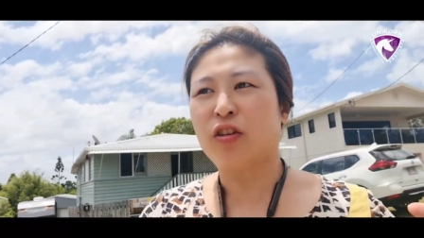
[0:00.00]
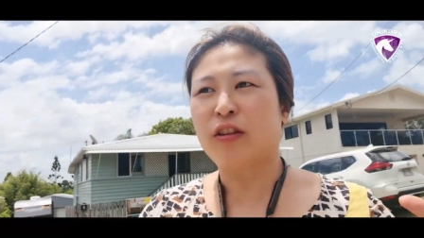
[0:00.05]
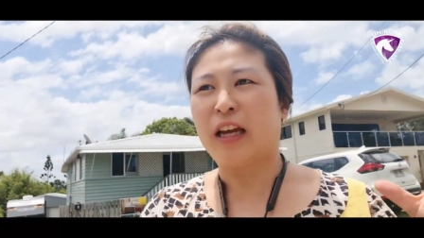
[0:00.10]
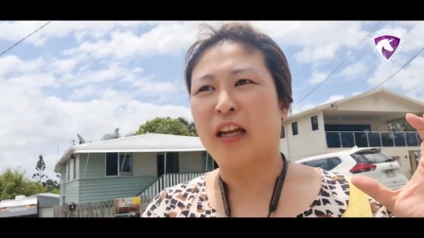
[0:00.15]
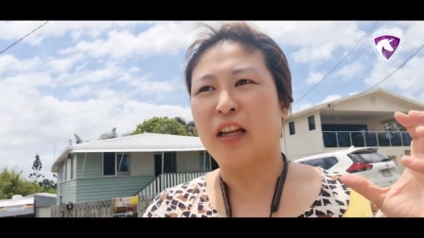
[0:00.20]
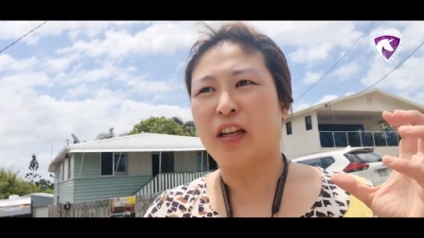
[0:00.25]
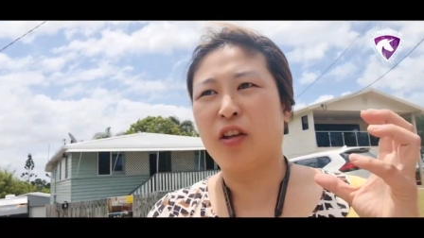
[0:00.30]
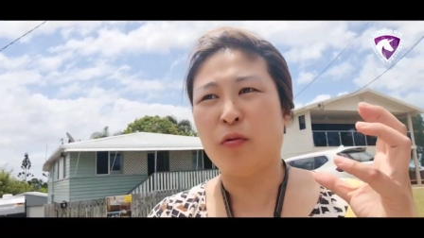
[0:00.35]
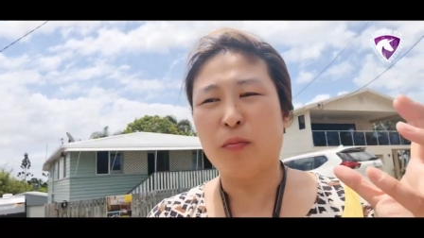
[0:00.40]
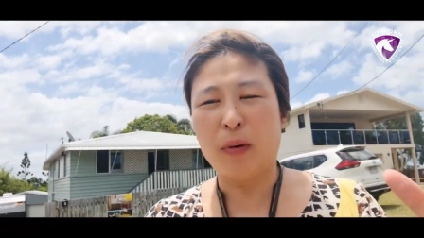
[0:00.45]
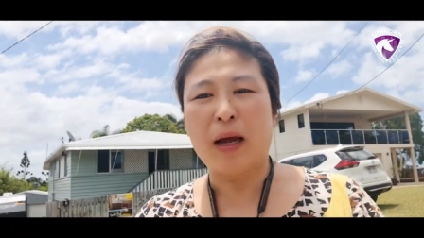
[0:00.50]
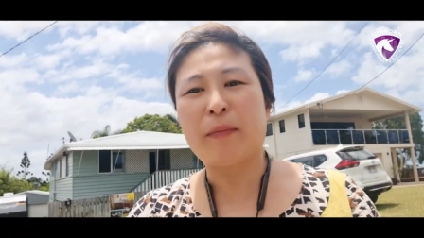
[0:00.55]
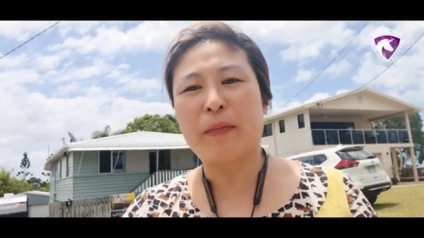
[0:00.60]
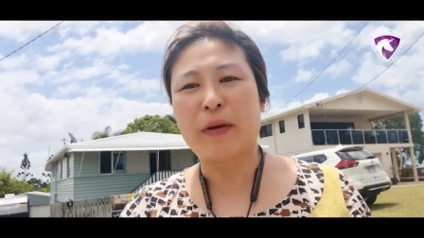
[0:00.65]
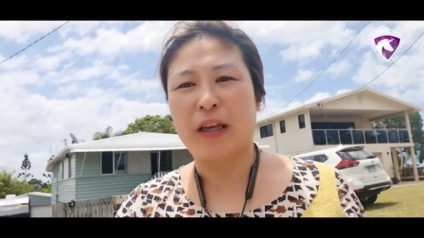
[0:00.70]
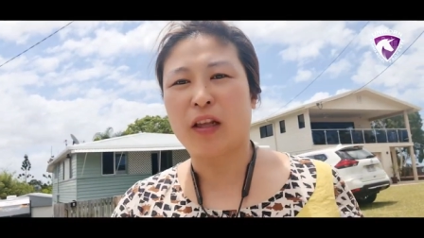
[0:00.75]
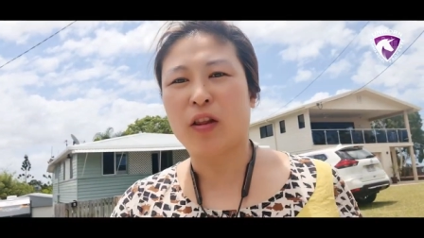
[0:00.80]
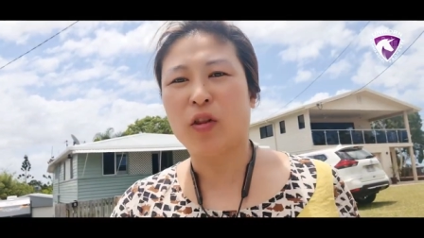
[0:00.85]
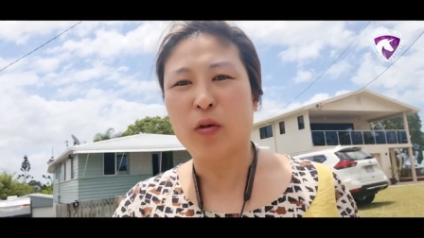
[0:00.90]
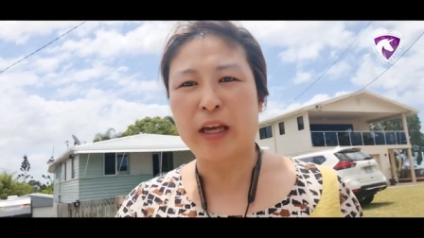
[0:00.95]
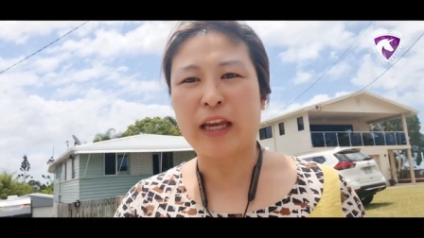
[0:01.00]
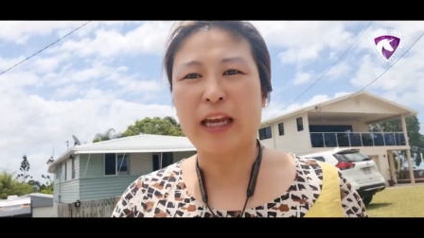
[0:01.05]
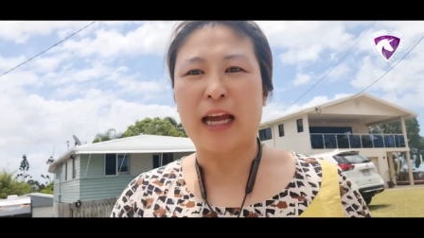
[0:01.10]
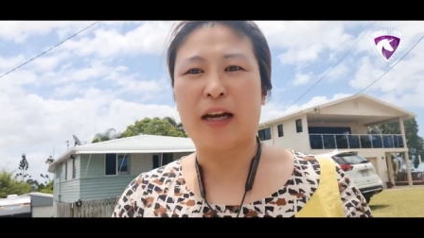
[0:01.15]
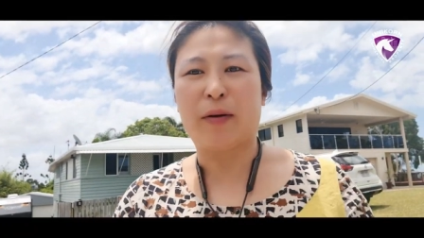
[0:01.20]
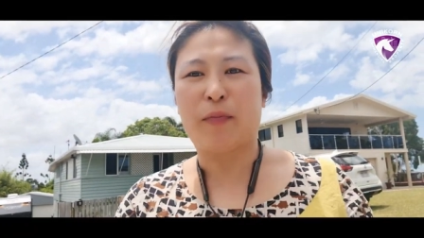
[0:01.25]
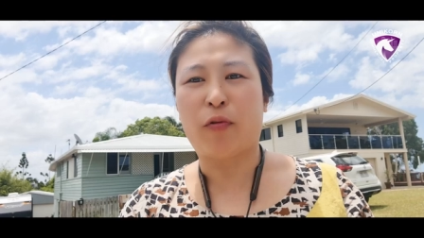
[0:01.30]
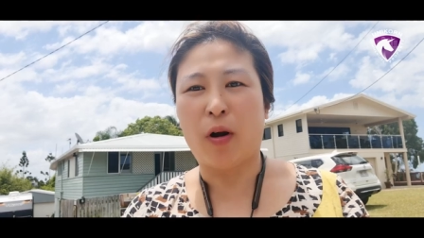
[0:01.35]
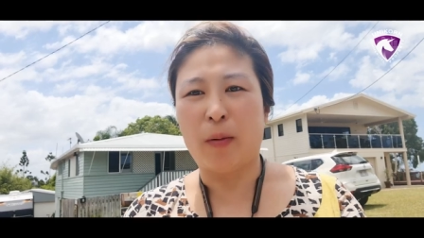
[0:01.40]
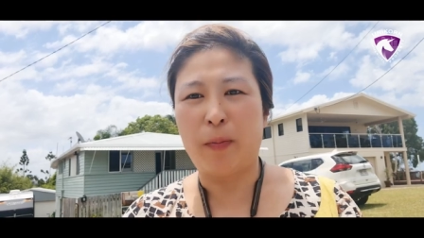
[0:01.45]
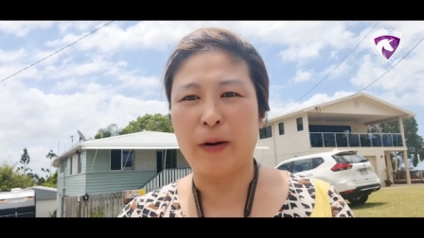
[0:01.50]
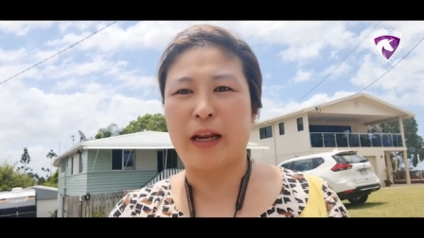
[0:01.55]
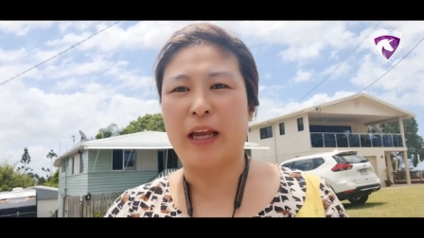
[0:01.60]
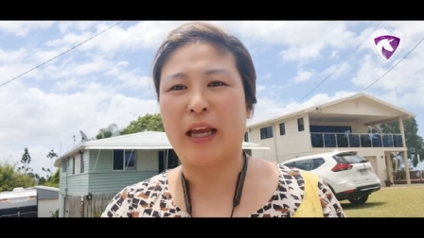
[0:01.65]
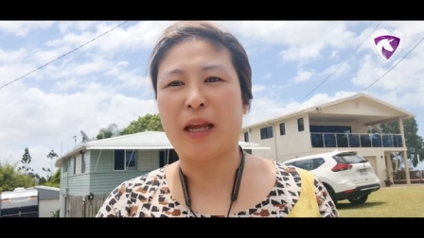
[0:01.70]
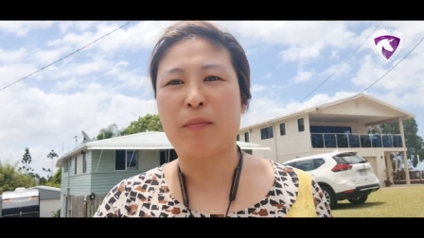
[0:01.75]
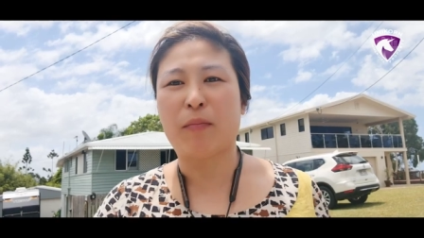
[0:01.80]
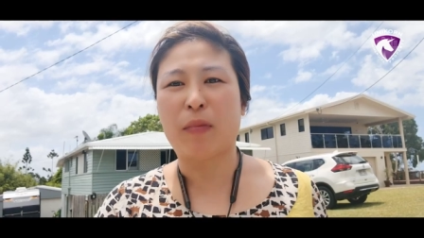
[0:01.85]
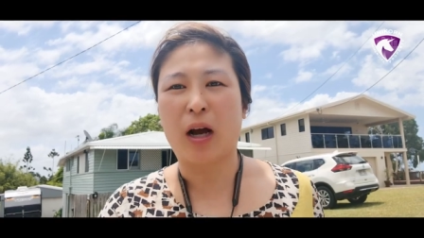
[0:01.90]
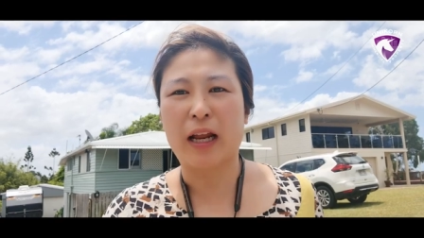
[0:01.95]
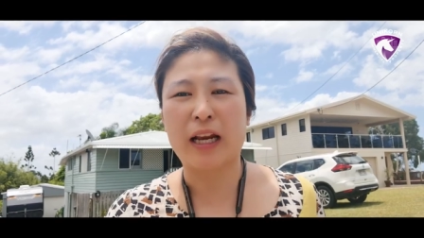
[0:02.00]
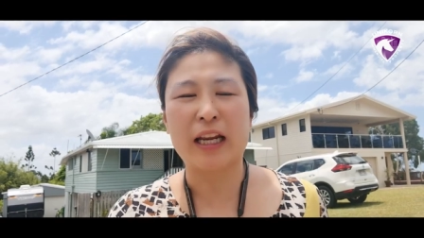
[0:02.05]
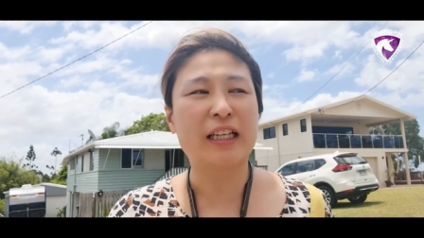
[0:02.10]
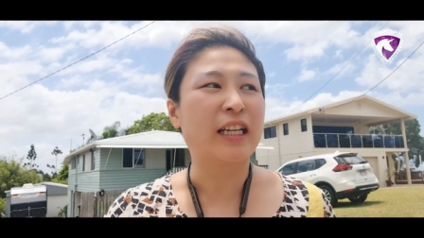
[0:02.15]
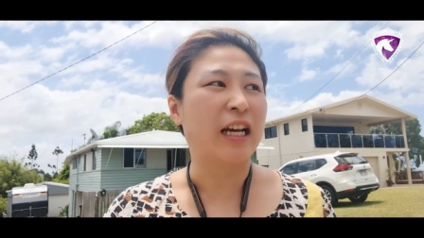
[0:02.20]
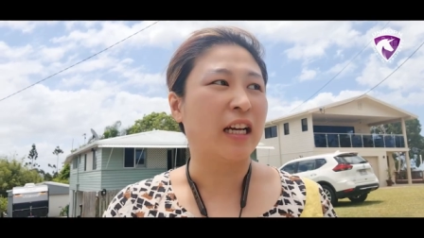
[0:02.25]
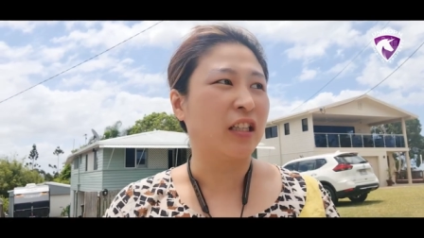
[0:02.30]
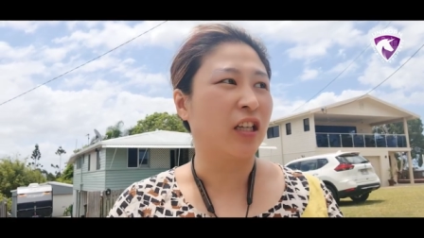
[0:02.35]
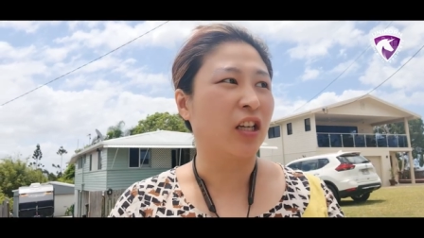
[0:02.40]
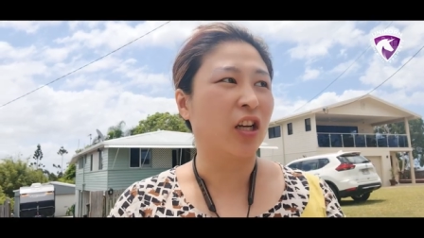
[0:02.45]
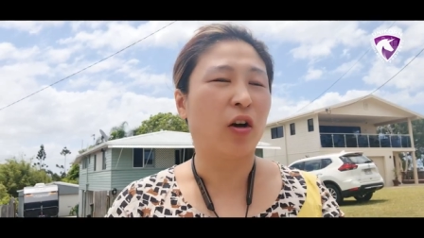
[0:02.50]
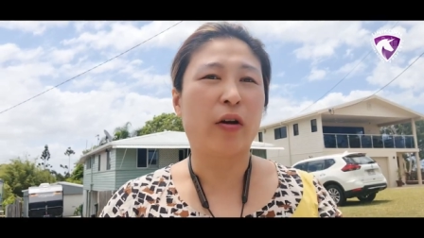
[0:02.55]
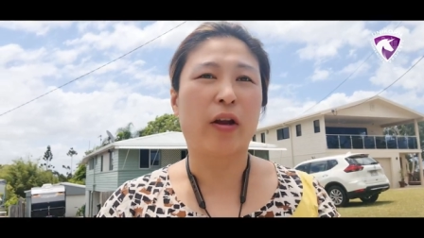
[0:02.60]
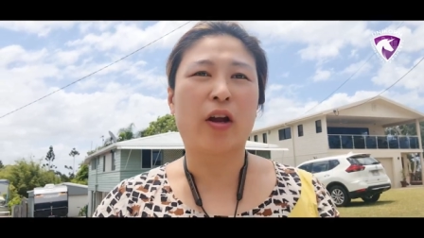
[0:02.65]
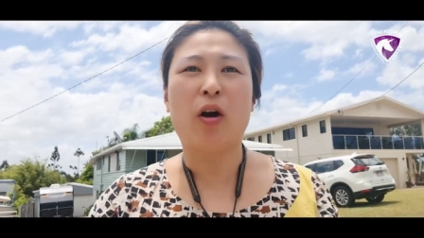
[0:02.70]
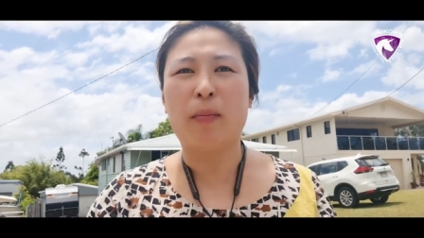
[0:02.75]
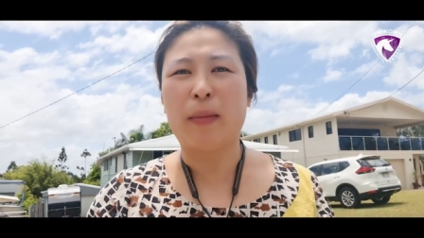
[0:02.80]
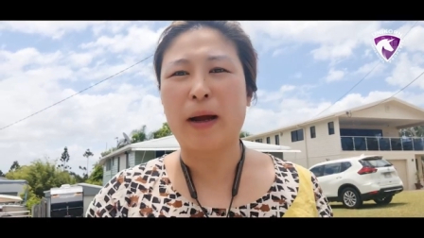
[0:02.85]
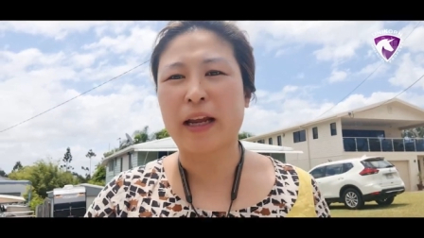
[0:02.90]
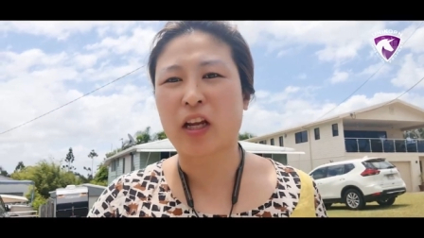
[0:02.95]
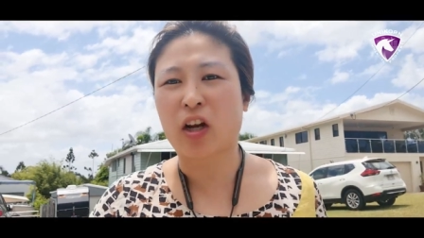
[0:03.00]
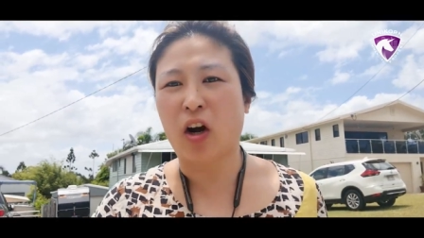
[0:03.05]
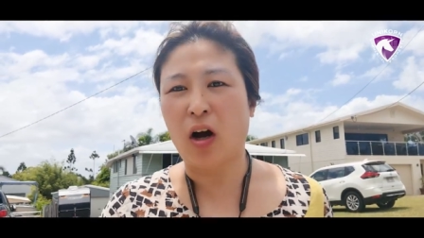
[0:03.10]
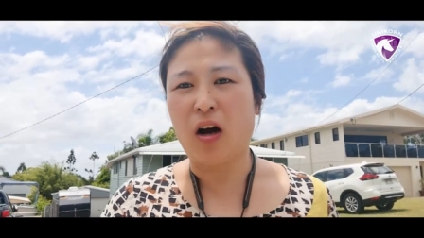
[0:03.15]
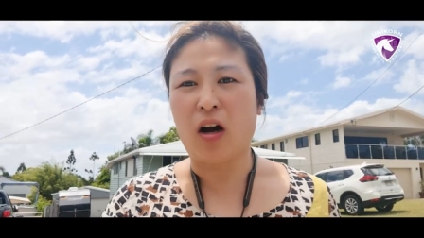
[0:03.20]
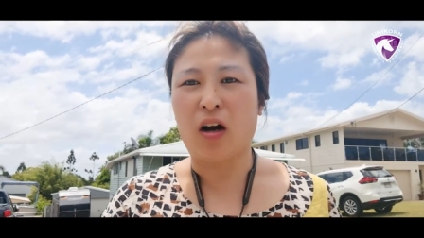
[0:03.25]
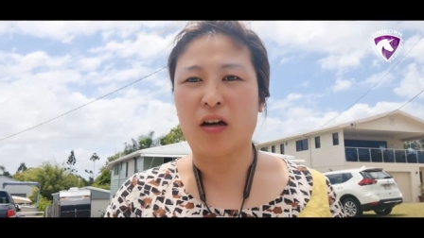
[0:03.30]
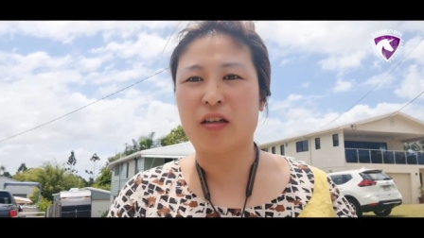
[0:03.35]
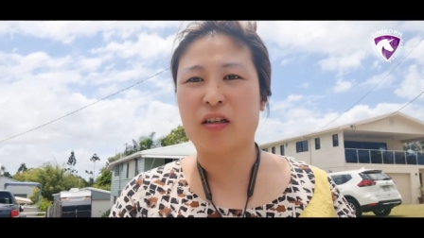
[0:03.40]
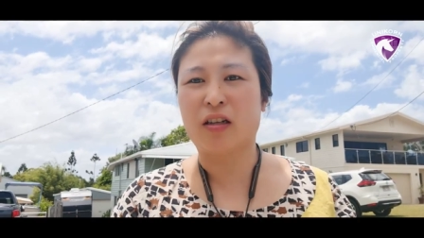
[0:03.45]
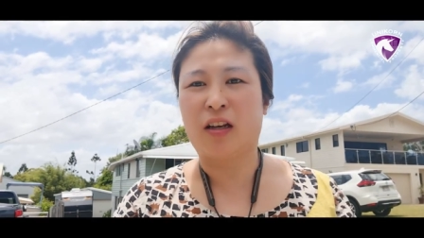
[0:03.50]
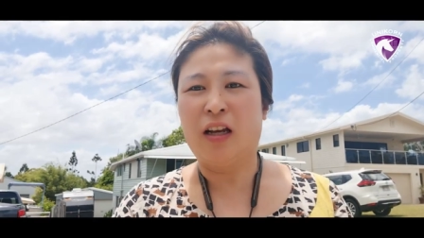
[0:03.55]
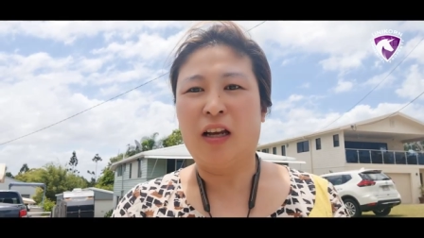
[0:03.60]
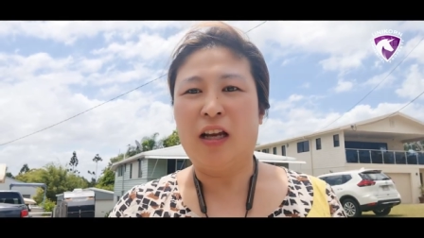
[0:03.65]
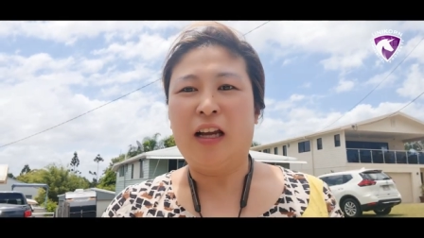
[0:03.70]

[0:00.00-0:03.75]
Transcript: that you might be looking at a property in mining towns and going, oh my God,